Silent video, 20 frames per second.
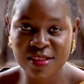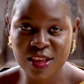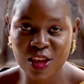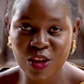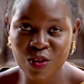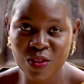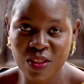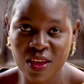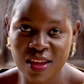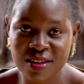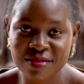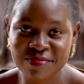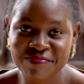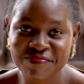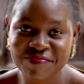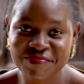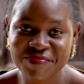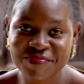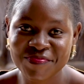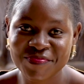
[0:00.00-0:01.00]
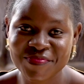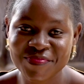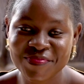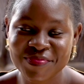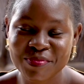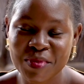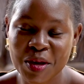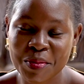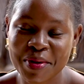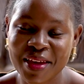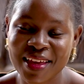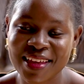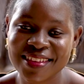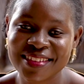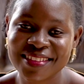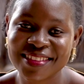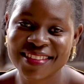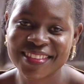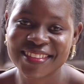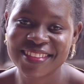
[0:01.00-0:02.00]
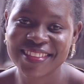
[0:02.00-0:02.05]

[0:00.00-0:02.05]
See you then. Bye-bye.